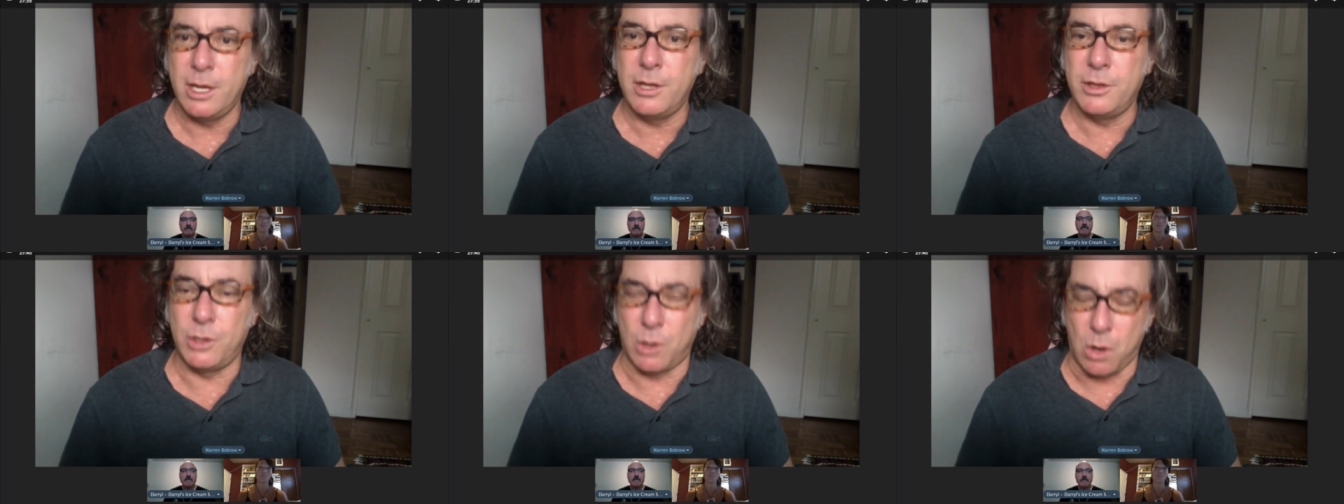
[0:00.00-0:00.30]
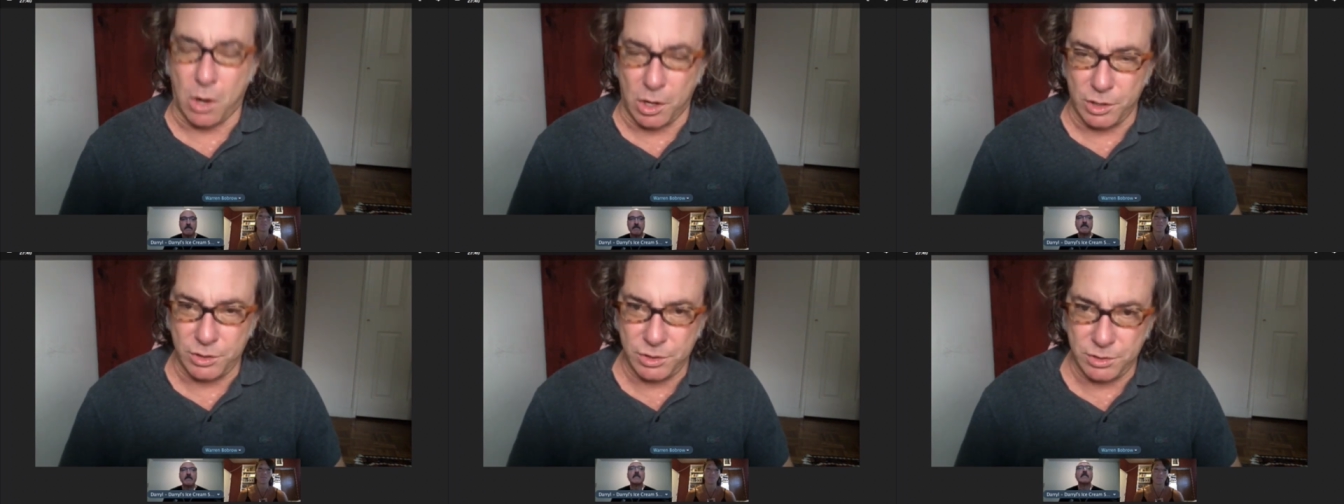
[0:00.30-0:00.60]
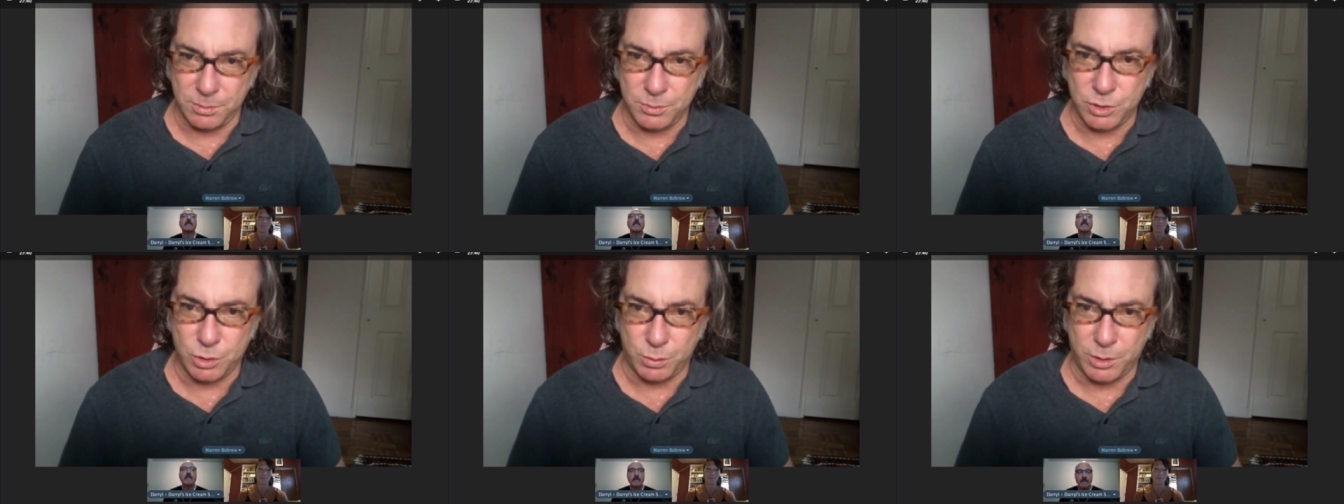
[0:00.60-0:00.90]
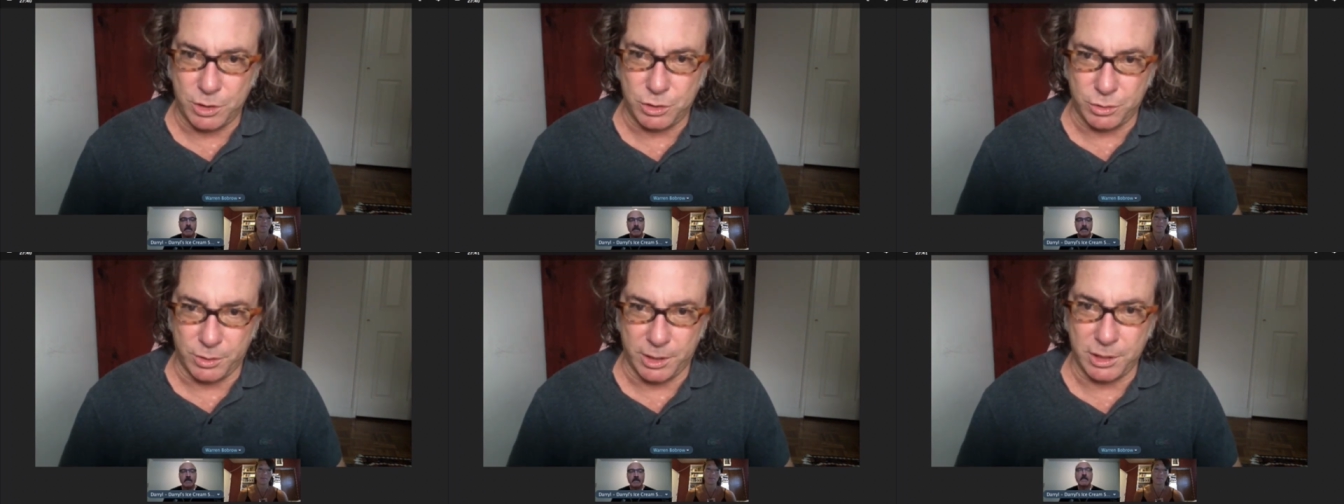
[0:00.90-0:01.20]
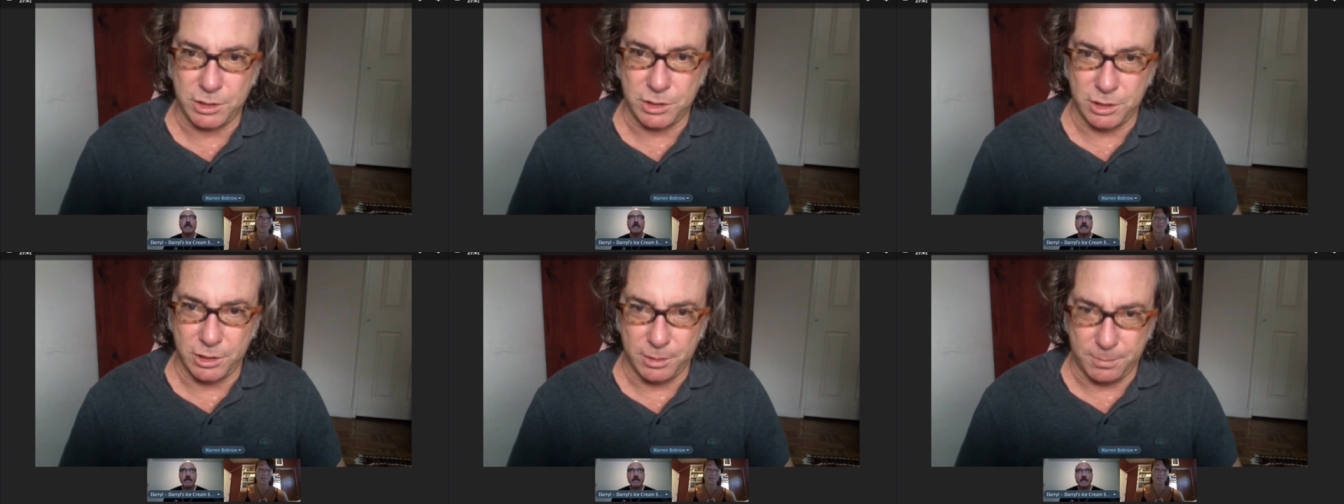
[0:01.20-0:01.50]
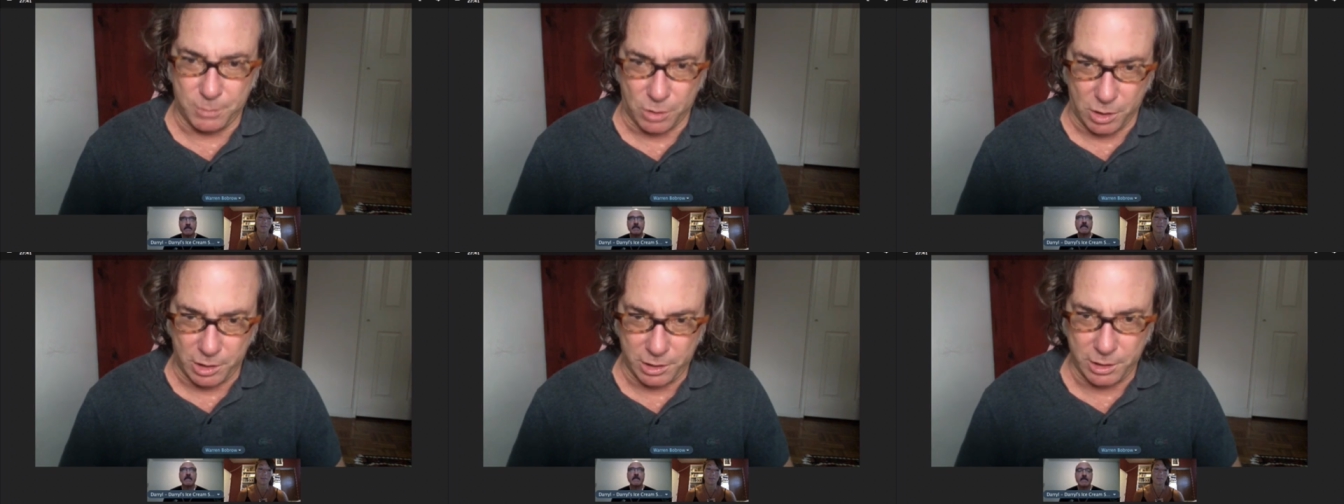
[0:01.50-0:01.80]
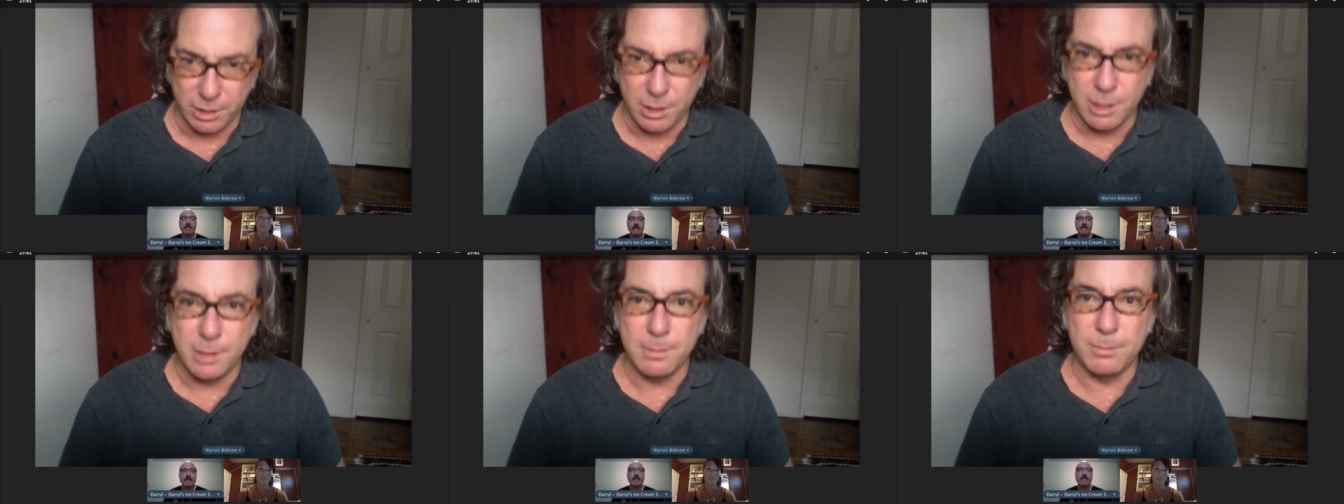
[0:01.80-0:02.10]
There are some sweet drinks in the
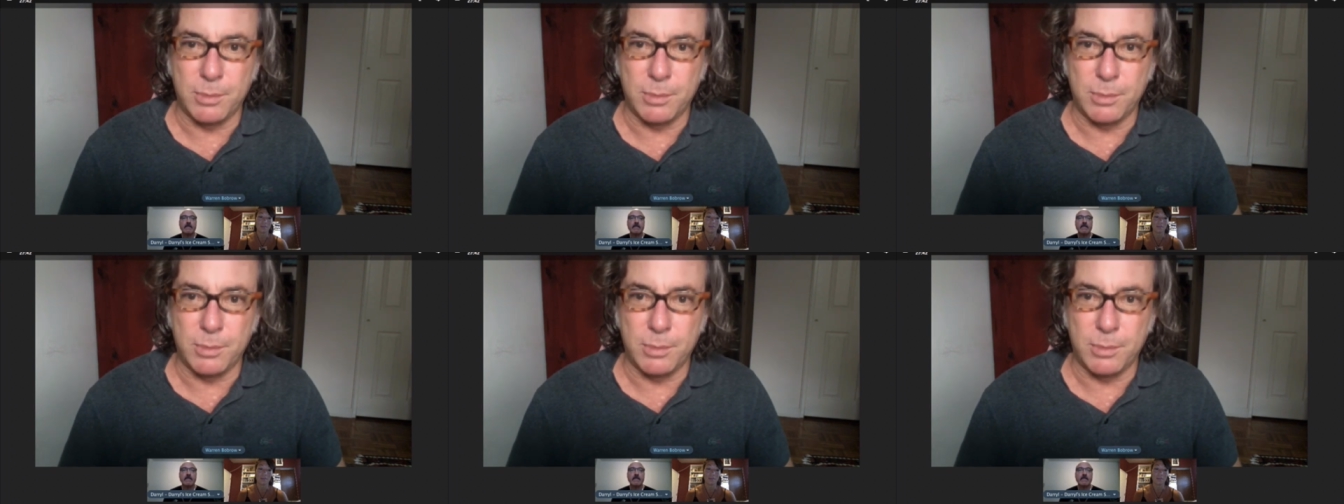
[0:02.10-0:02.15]
book,